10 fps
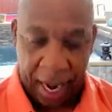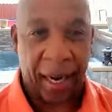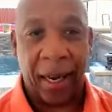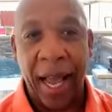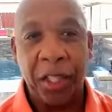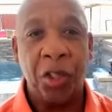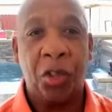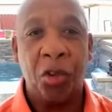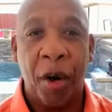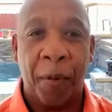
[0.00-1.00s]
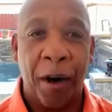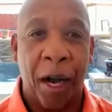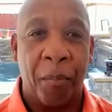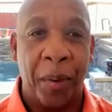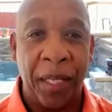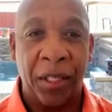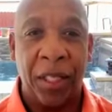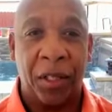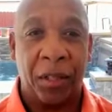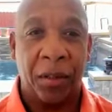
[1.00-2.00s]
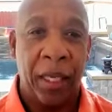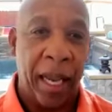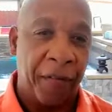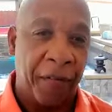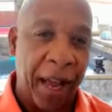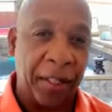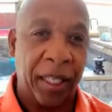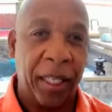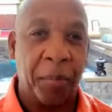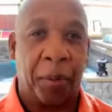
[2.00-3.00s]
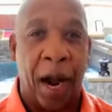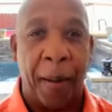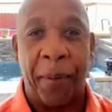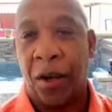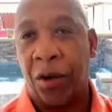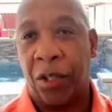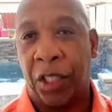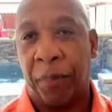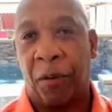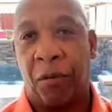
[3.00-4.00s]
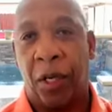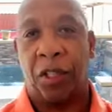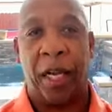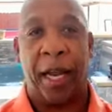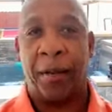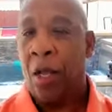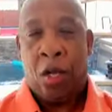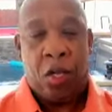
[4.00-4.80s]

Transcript: Unless you grew up around business, investing, property ownership, and real estate,